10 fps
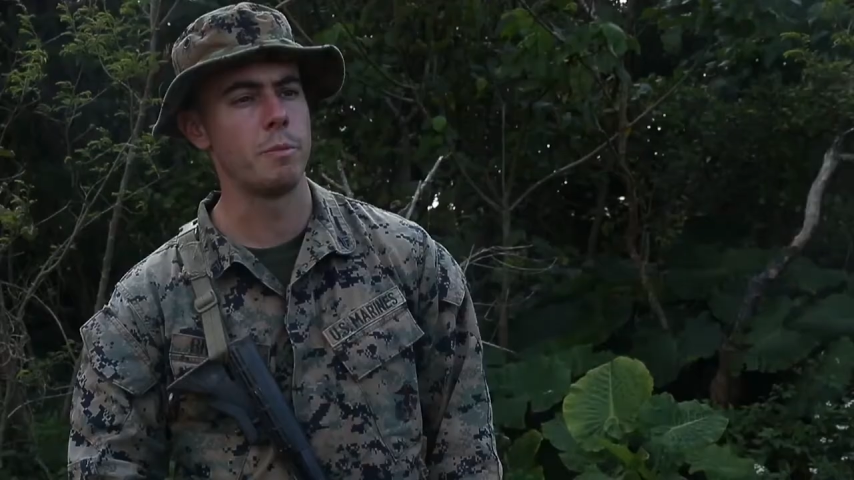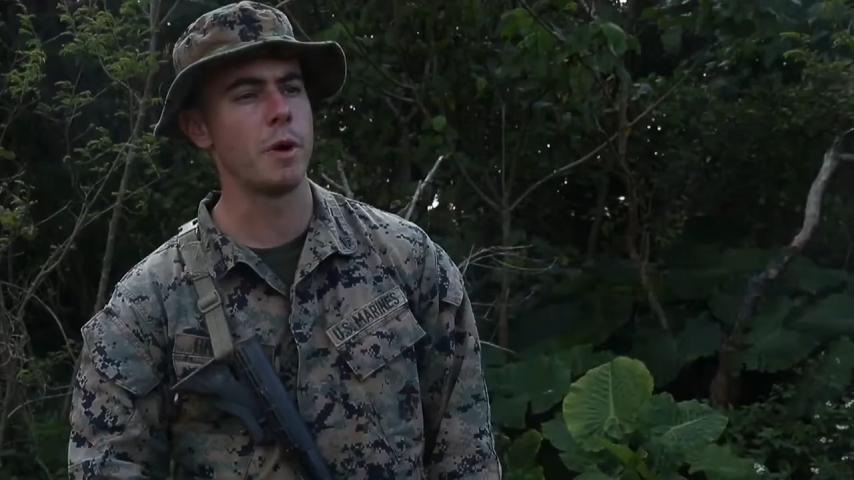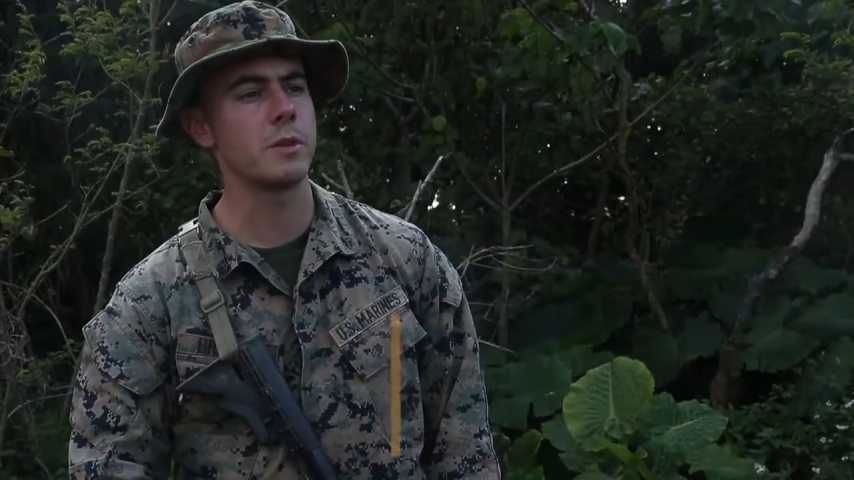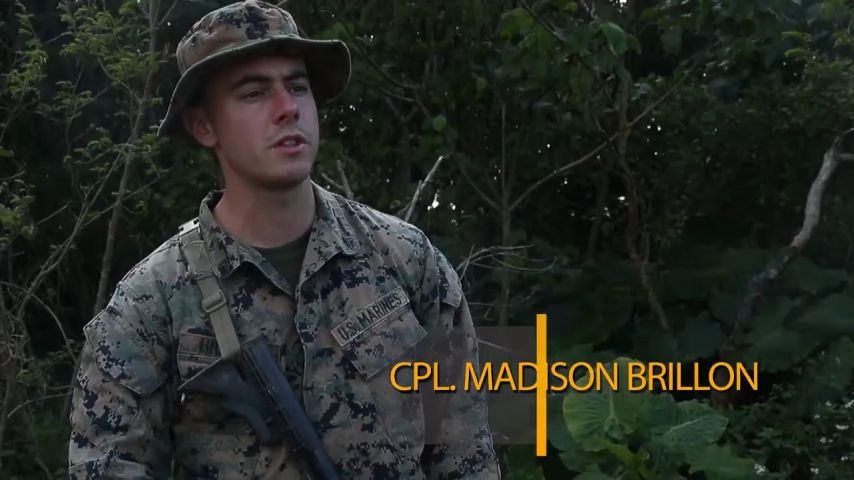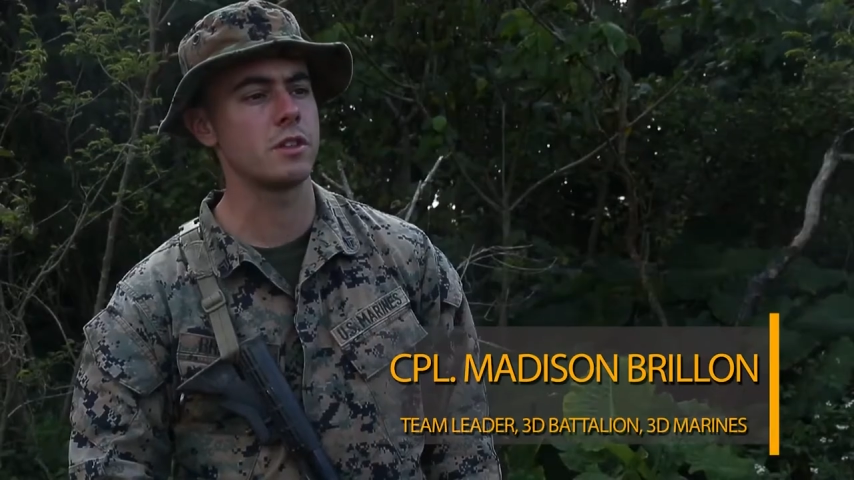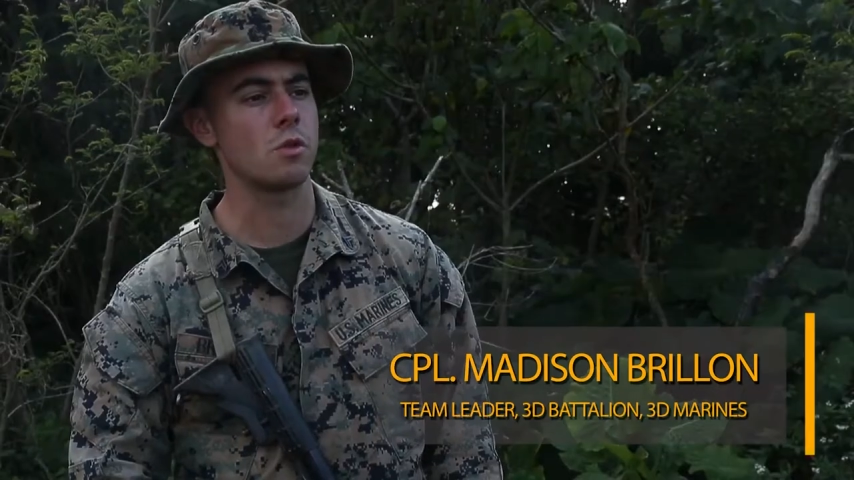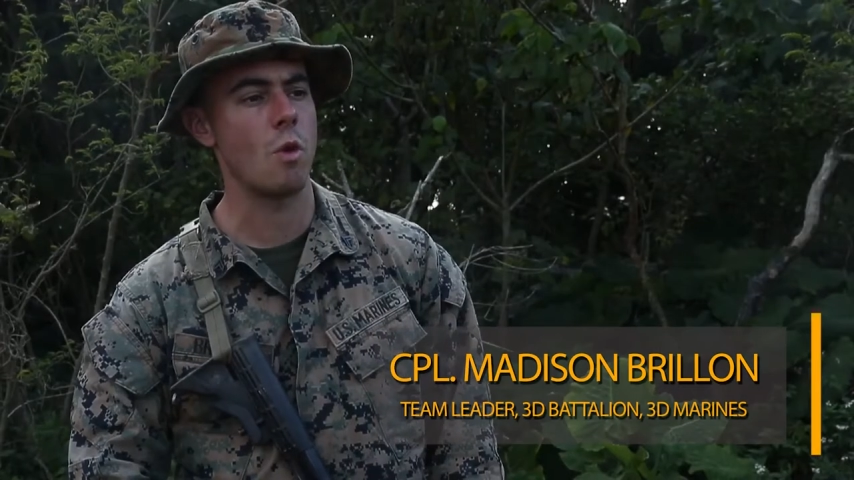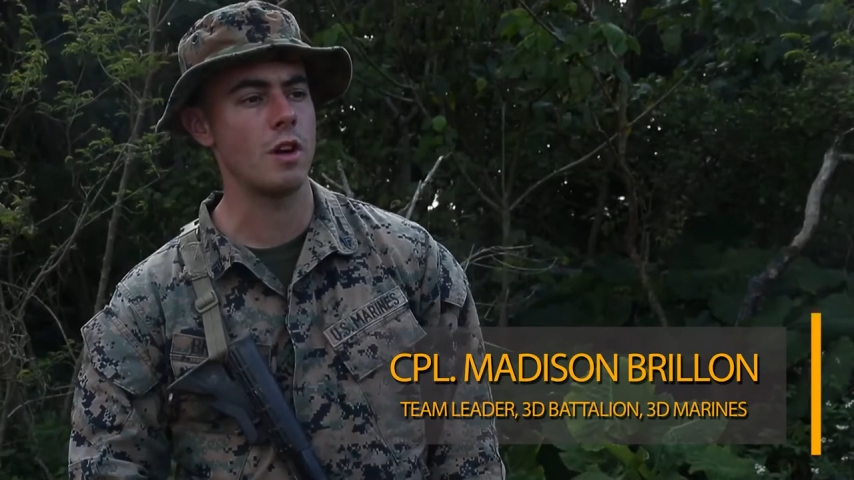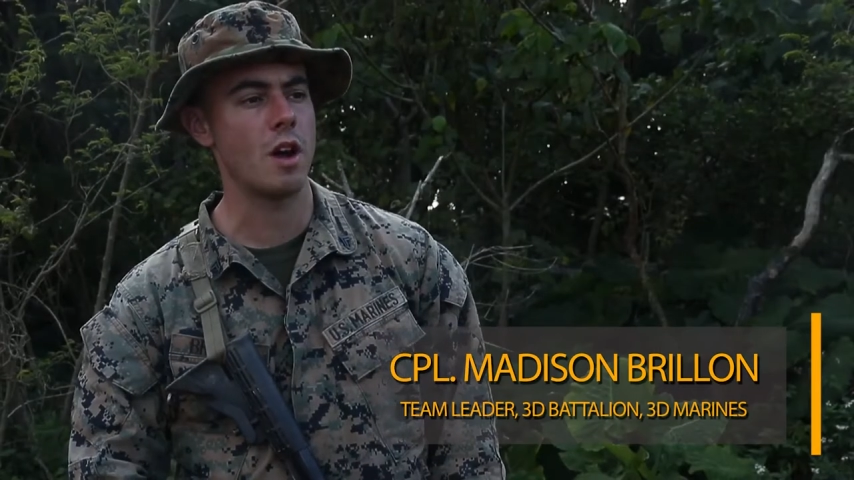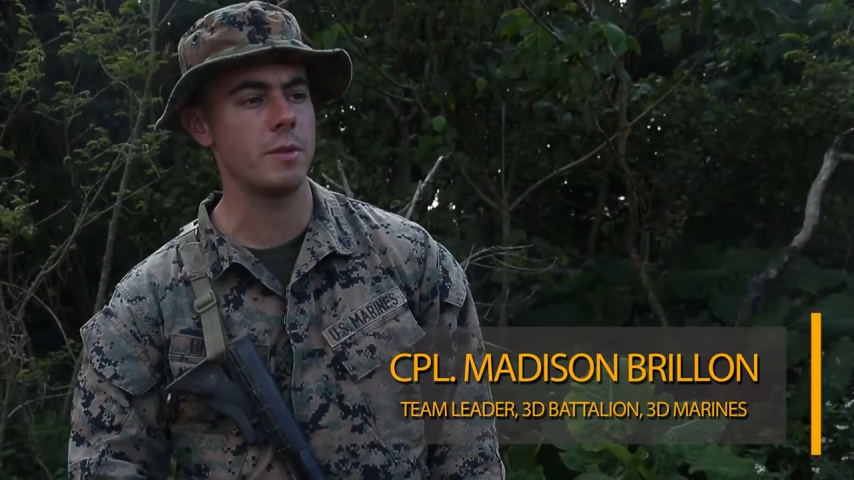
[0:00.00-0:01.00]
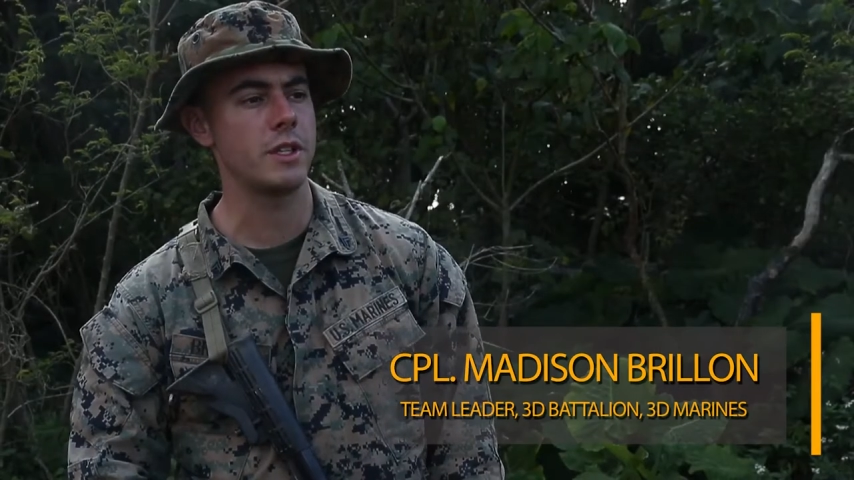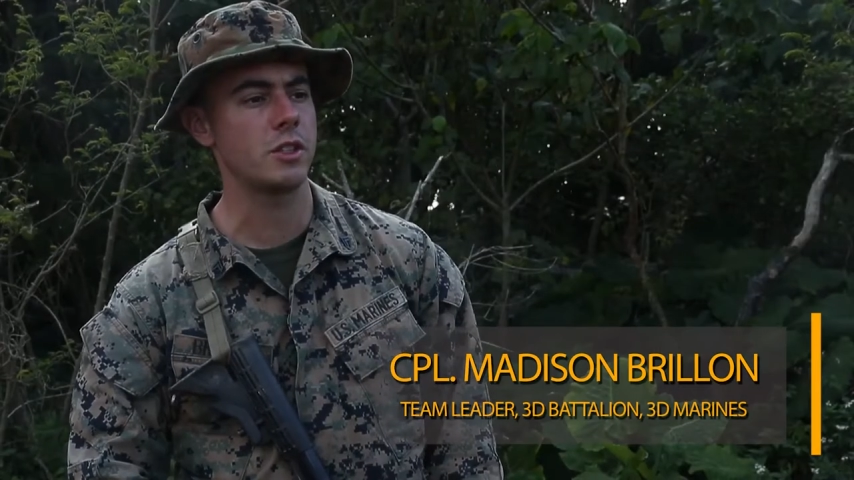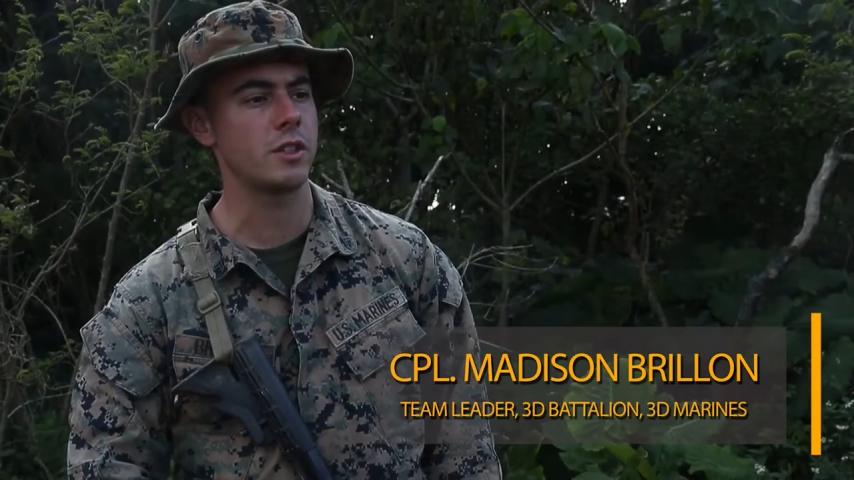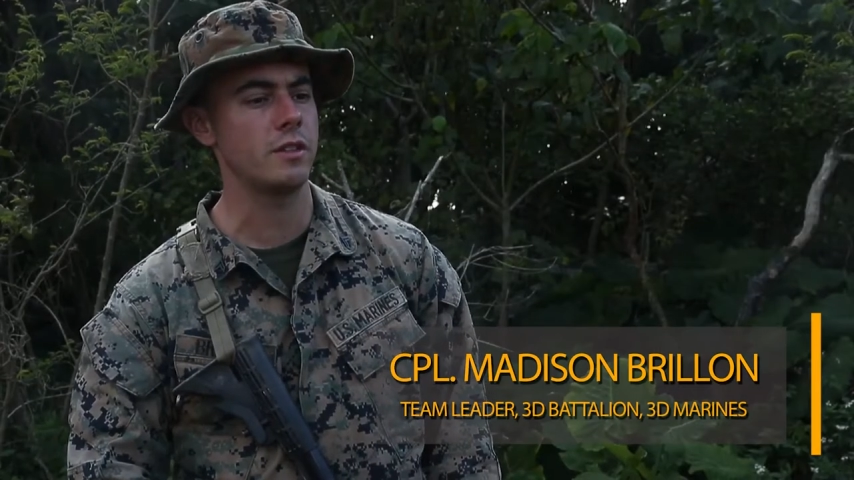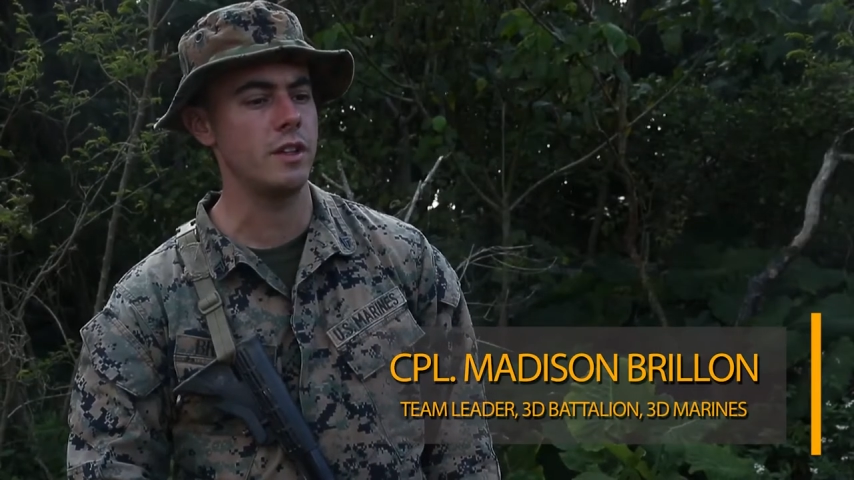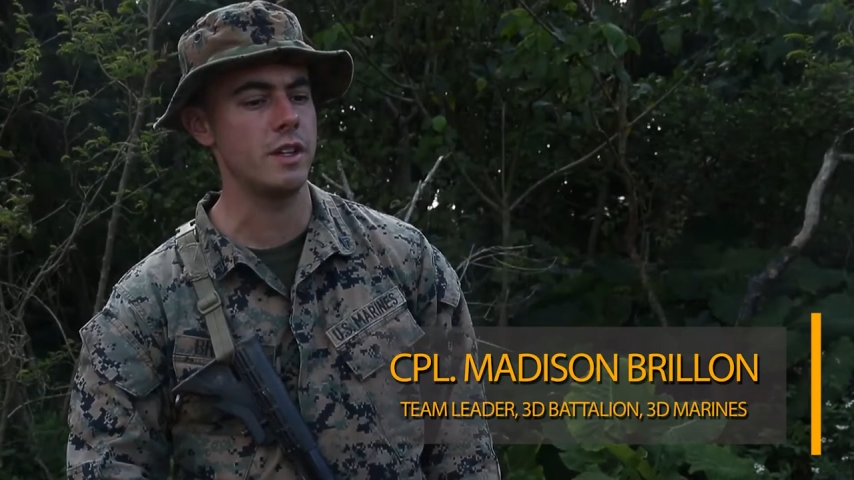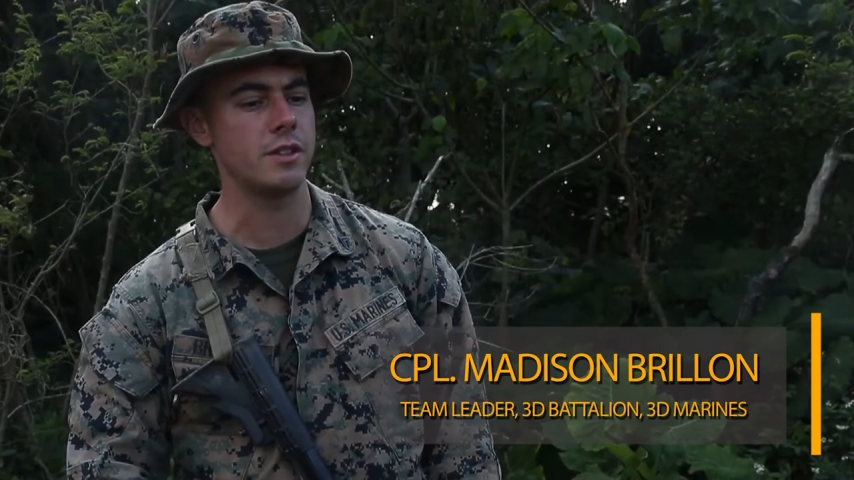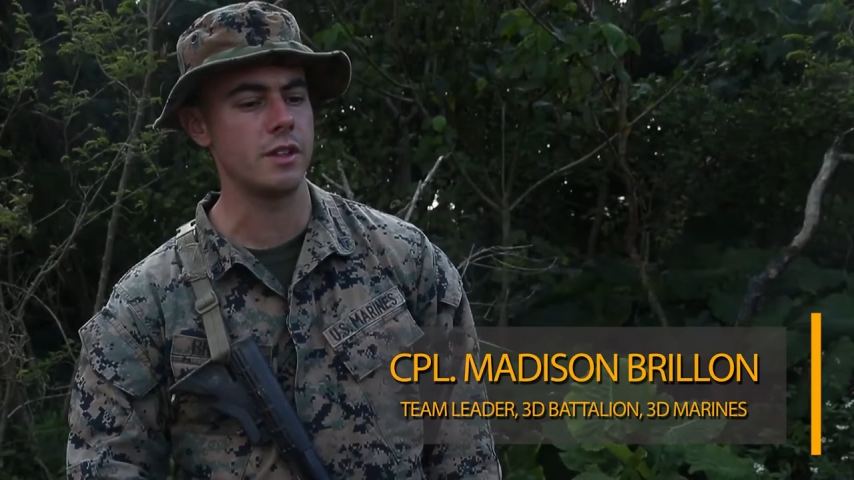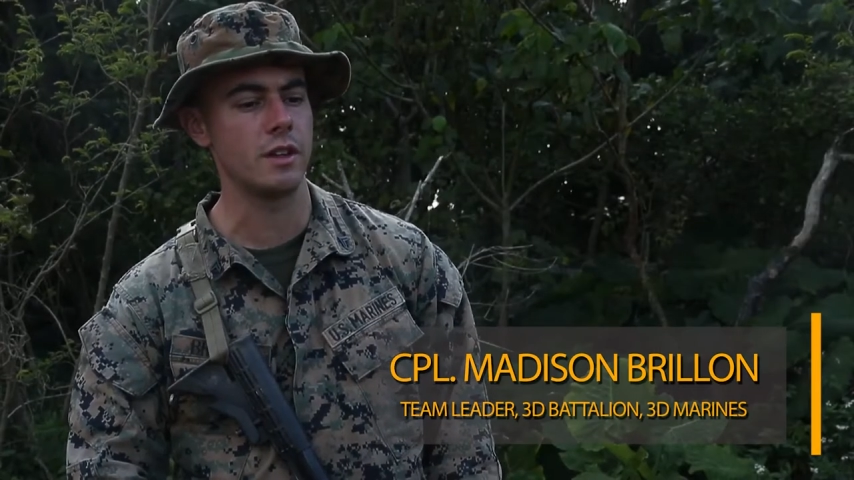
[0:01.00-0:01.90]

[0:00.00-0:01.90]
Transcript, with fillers: Purpose of the squad competition is,